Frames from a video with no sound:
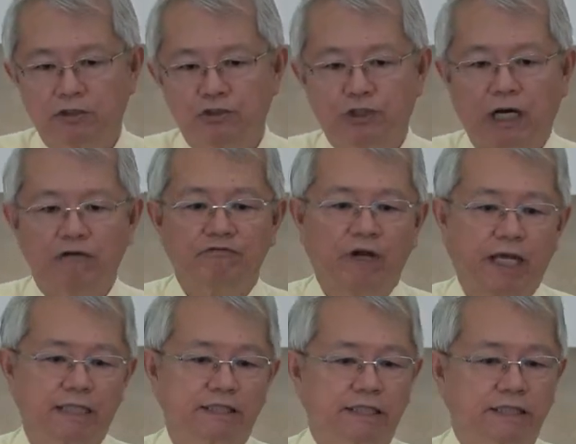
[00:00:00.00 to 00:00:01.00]
12
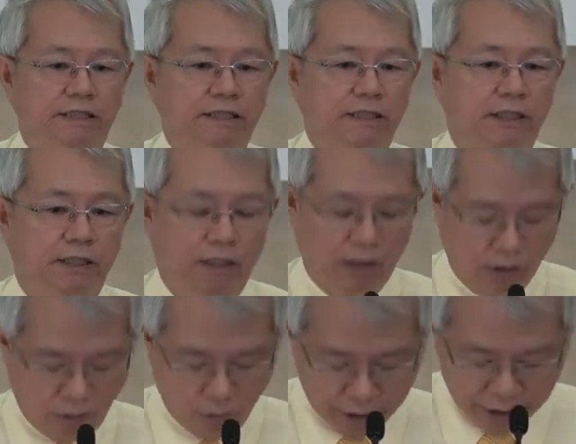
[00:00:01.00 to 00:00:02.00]
lessons
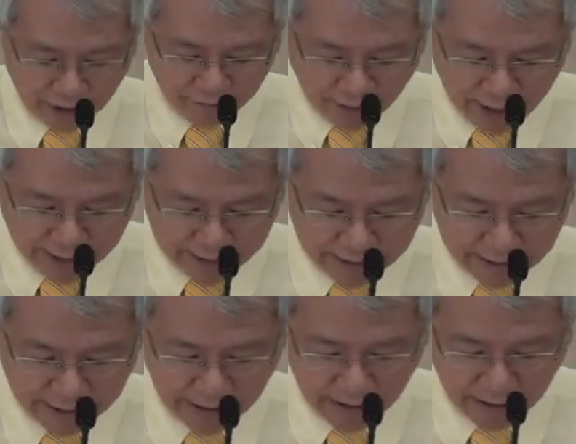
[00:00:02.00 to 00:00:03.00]
will give us